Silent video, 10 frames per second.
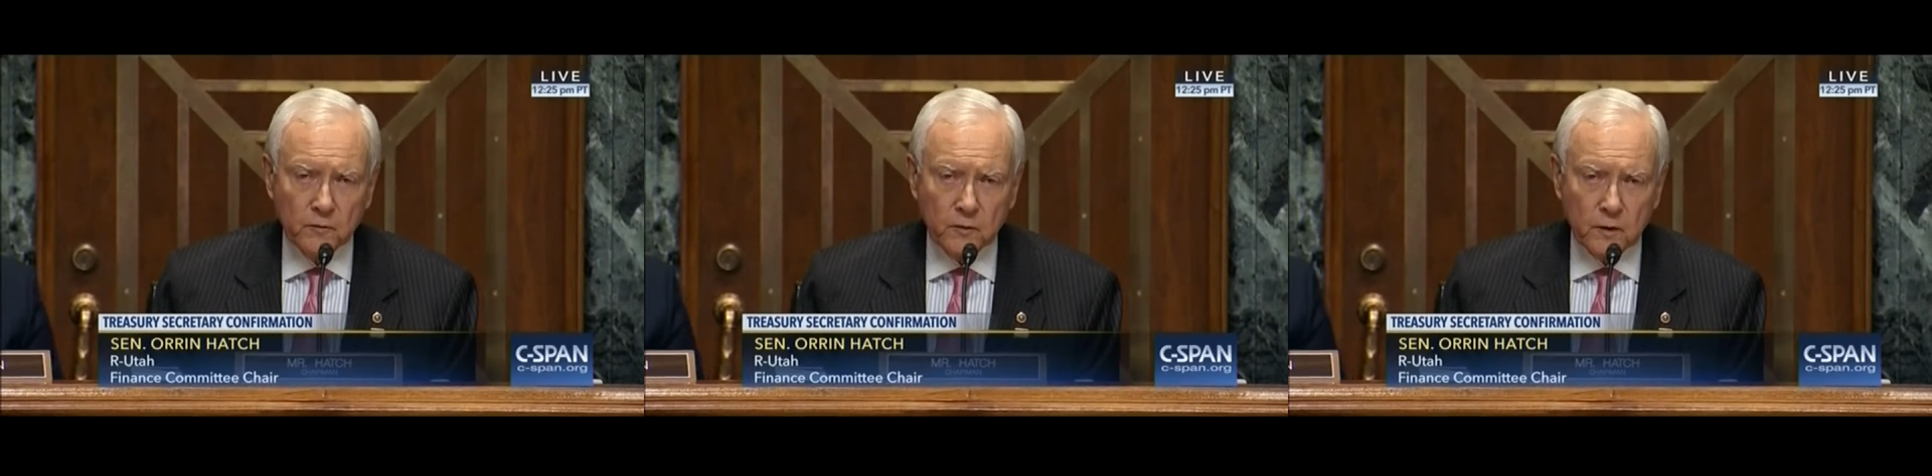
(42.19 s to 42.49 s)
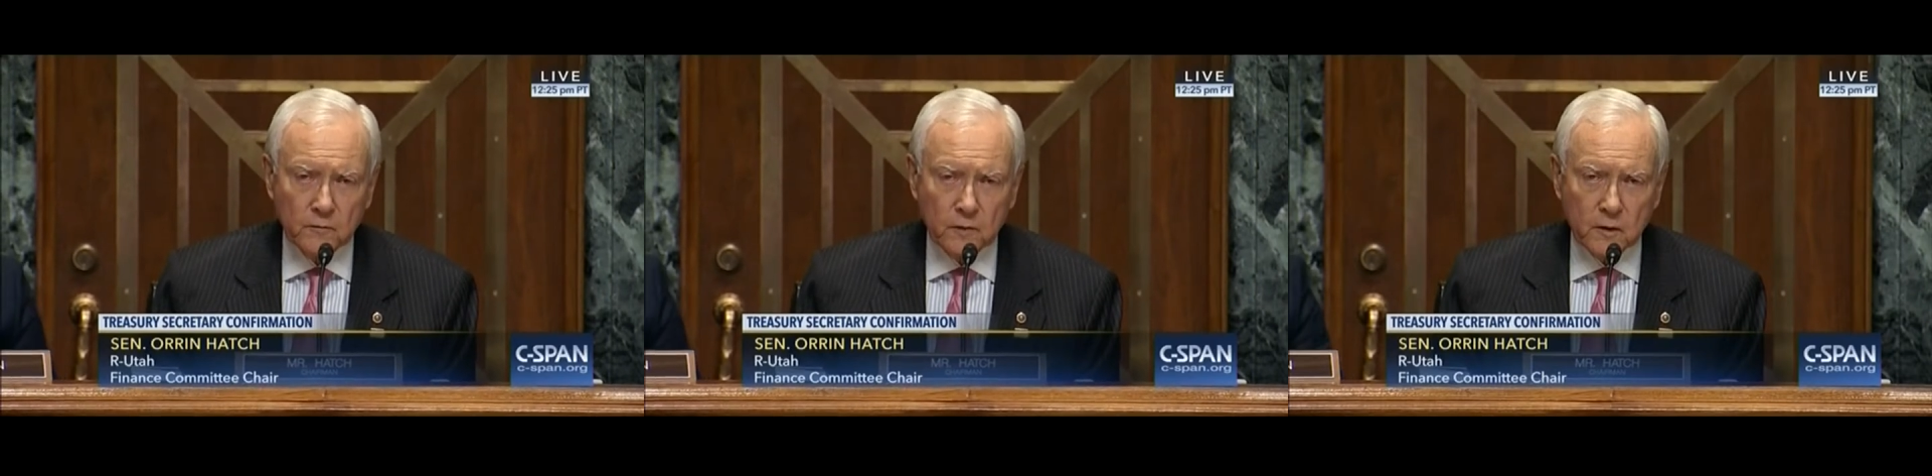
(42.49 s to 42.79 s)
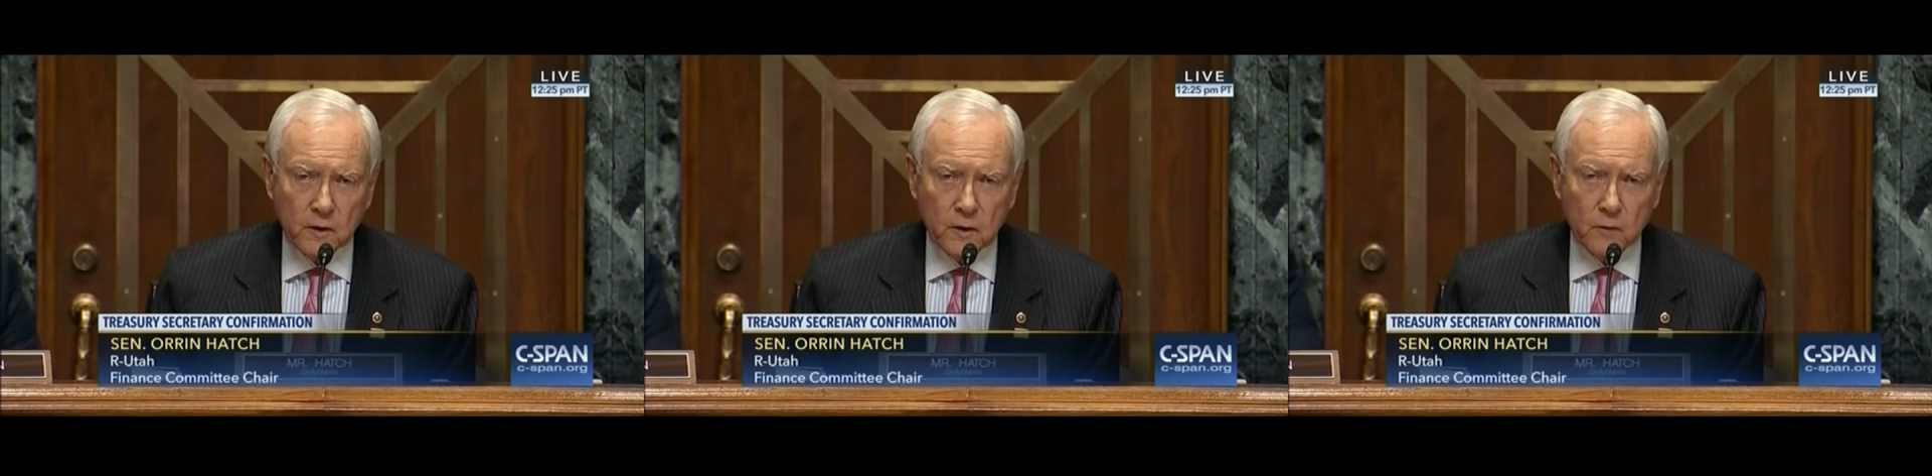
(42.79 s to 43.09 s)
sides of
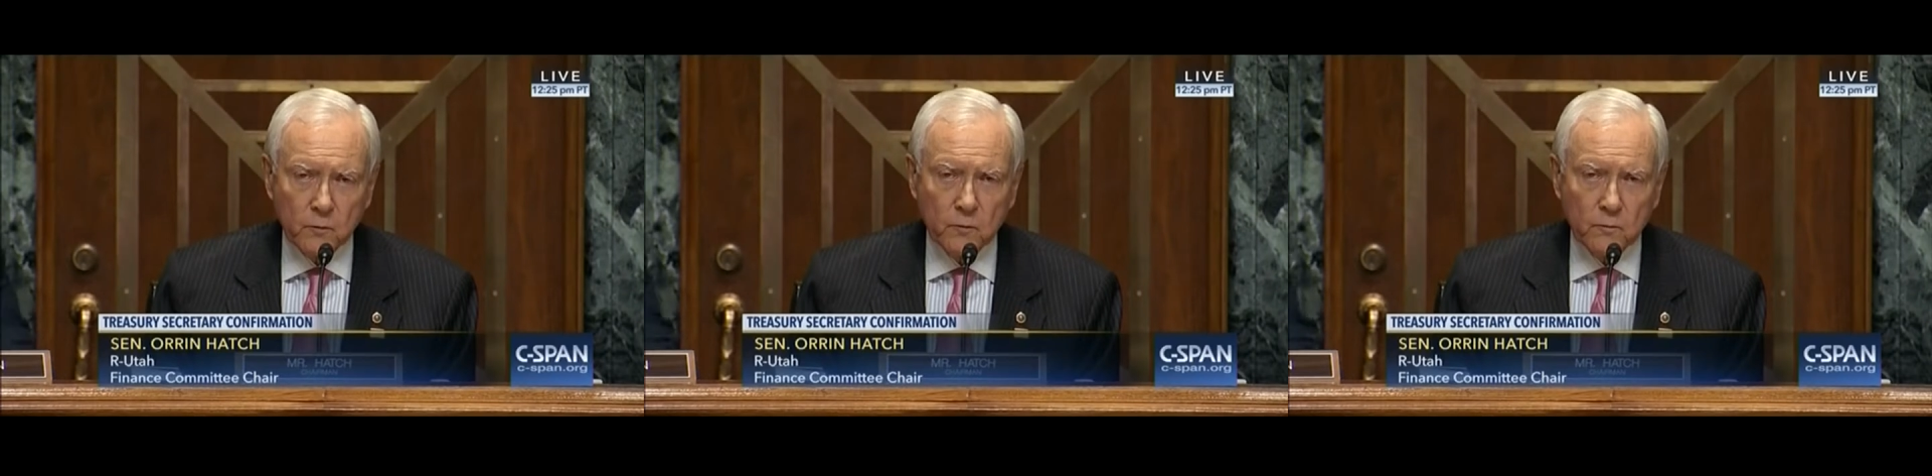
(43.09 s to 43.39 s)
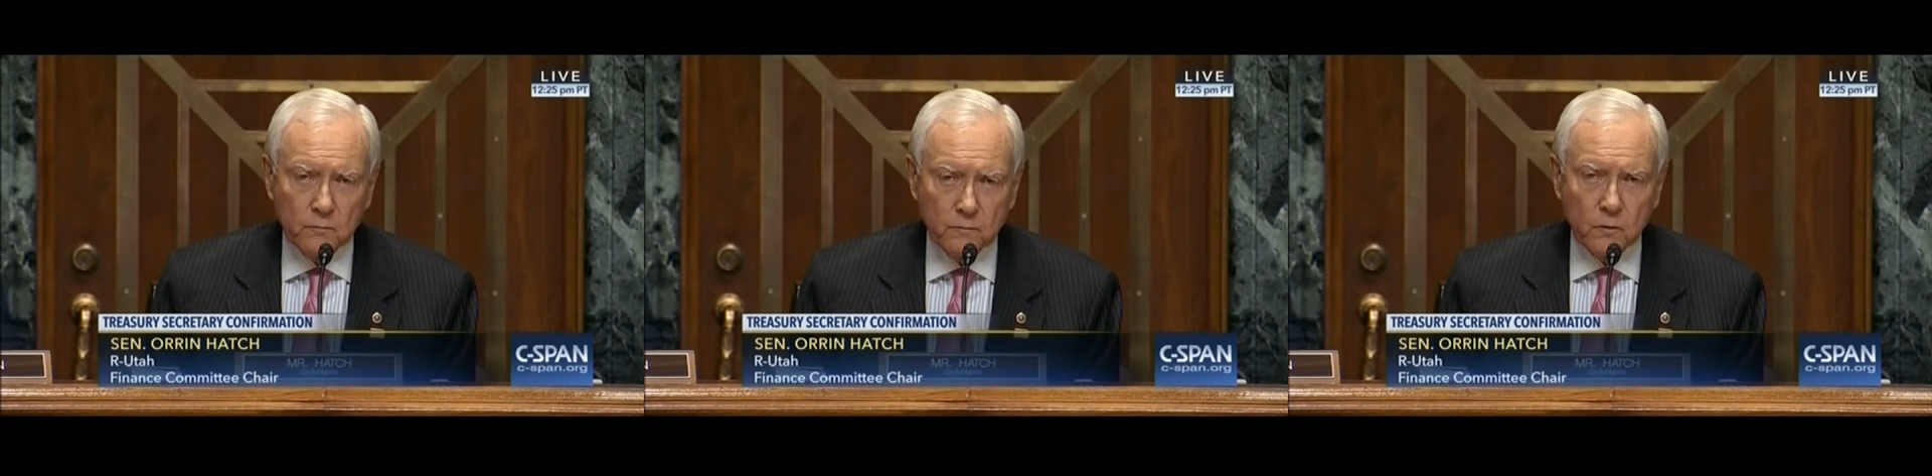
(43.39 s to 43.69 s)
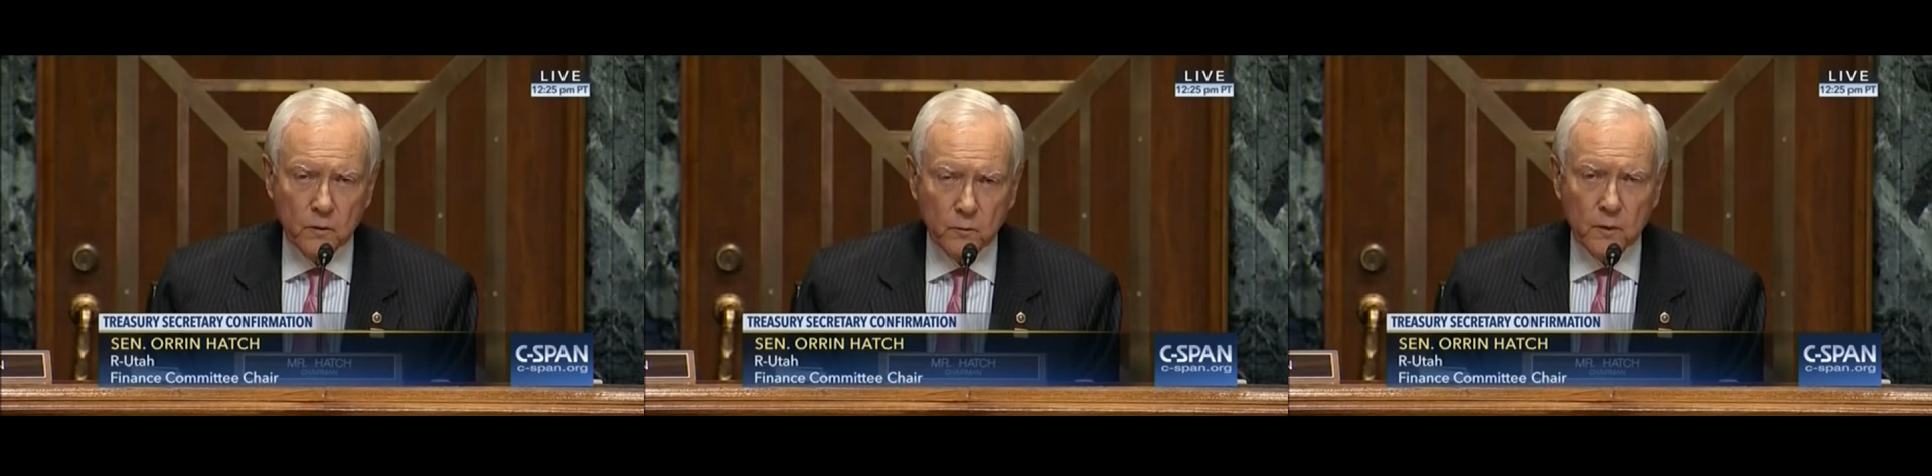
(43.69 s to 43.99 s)
the aisle will
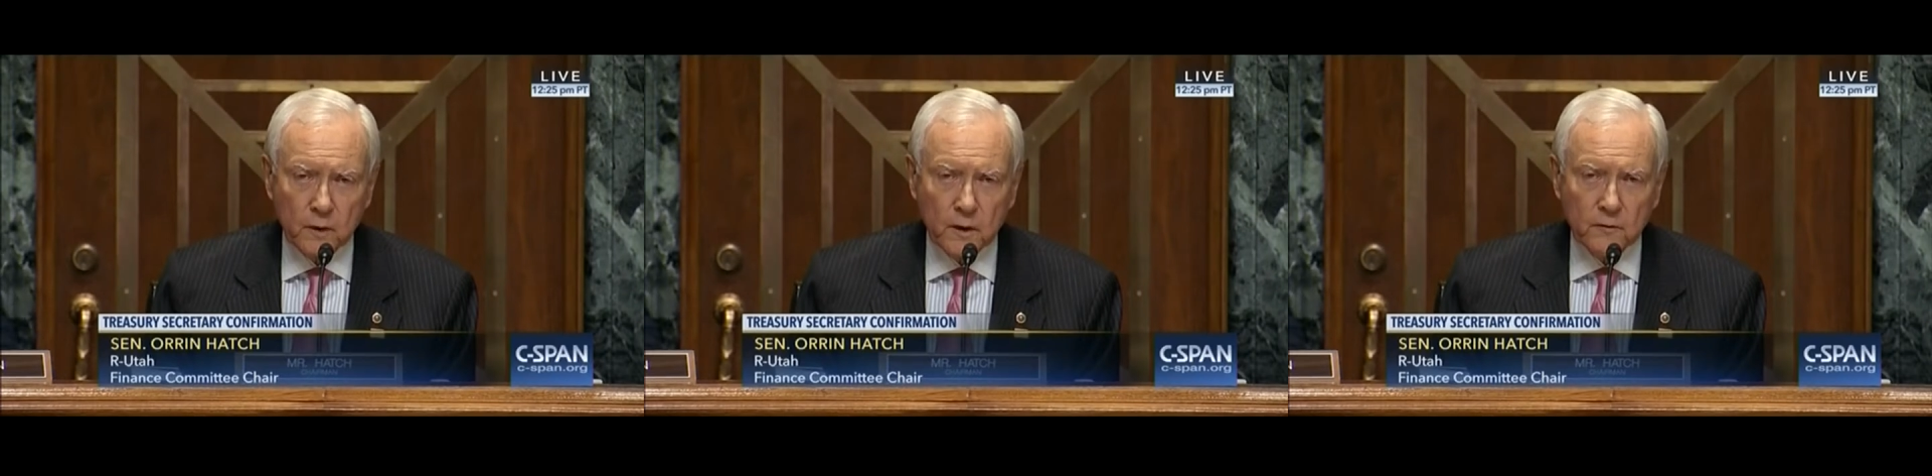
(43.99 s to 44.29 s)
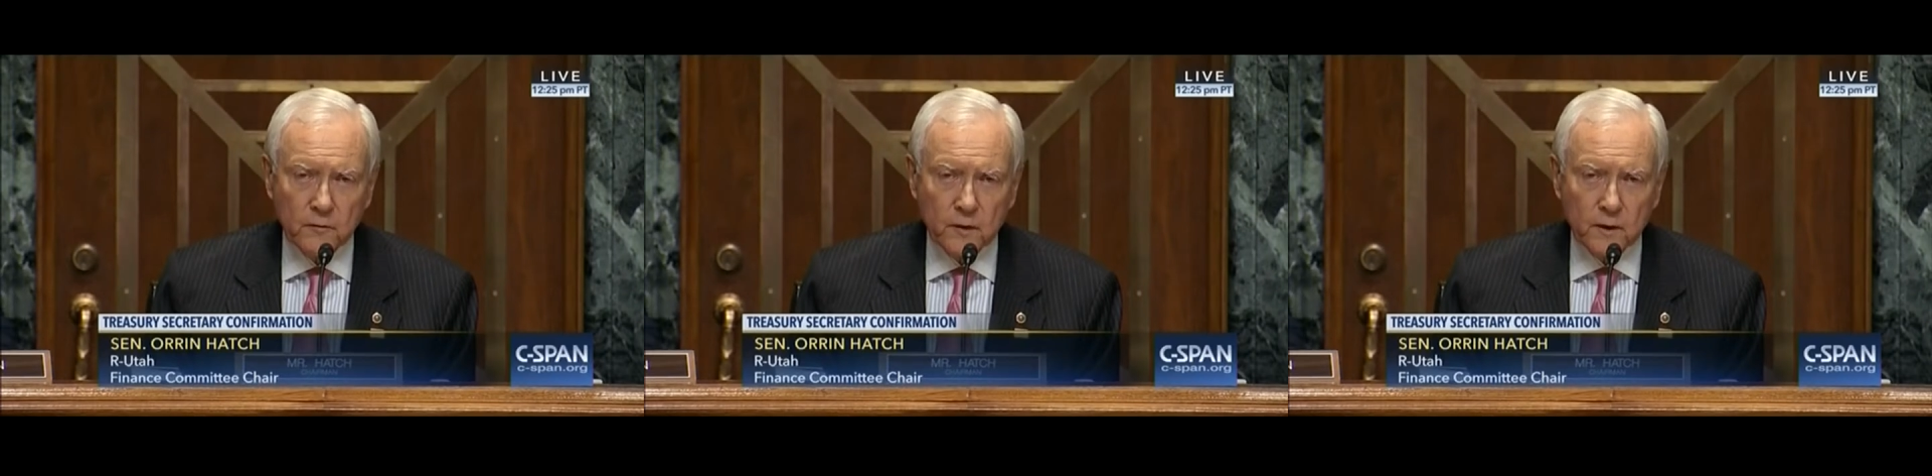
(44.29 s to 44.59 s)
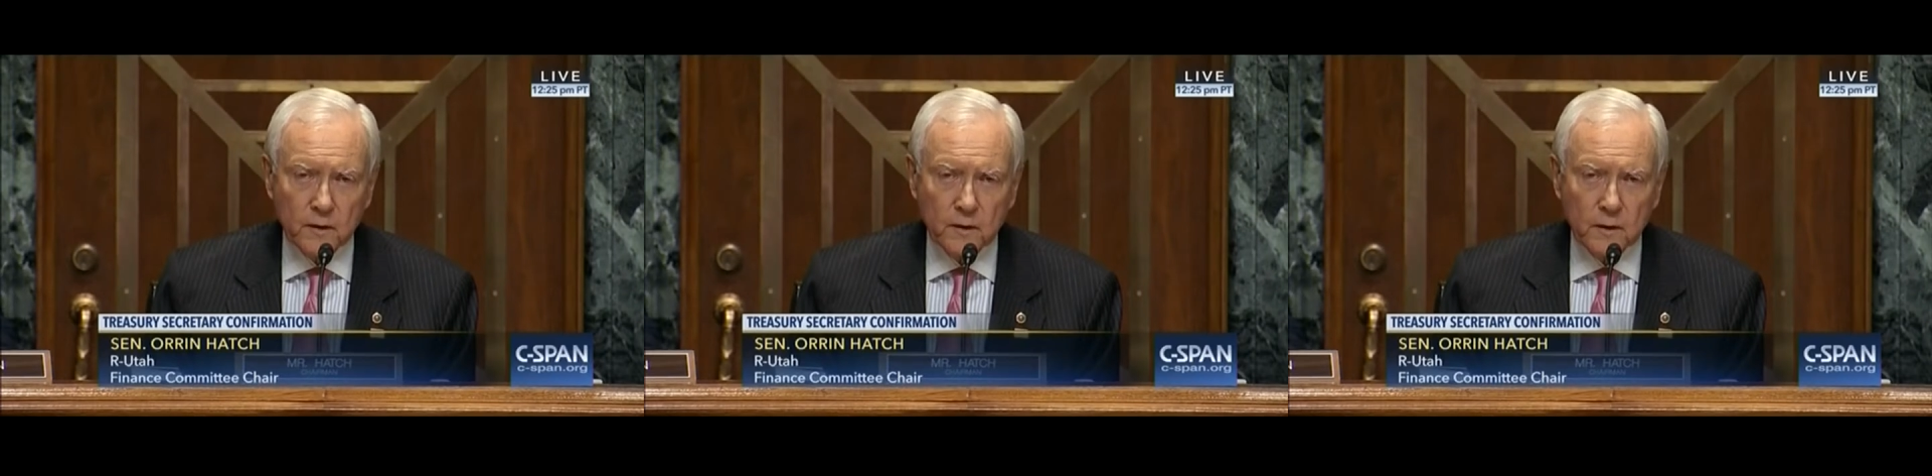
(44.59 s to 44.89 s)
fully realize that